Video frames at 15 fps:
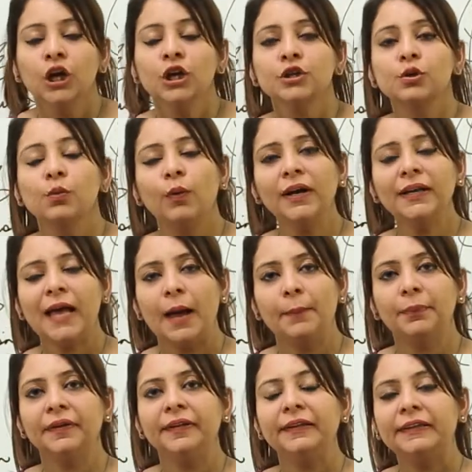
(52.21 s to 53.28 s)
So what
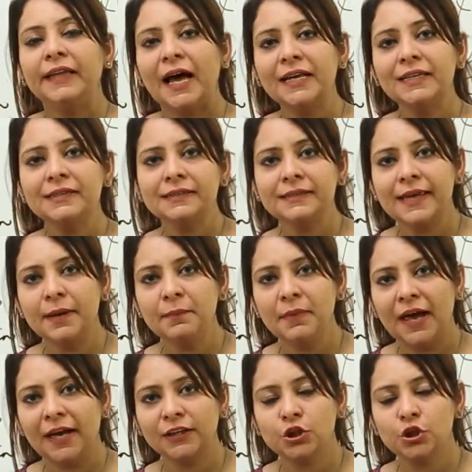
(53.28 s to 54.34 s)
happened that stem
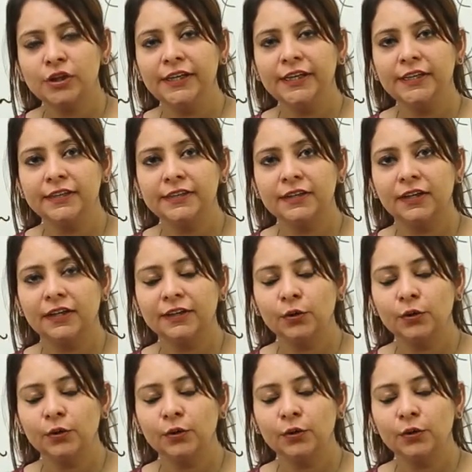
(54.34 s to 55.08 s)
actually uh,